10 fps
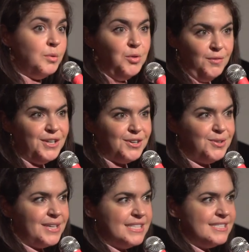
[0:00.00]
what movie are
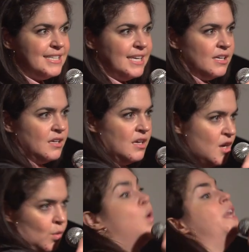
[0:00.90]
you going to see?
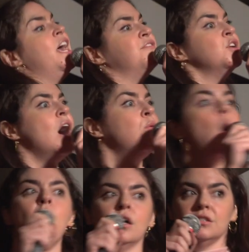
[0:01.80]
Whatever I
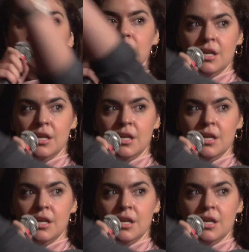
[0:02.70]
want.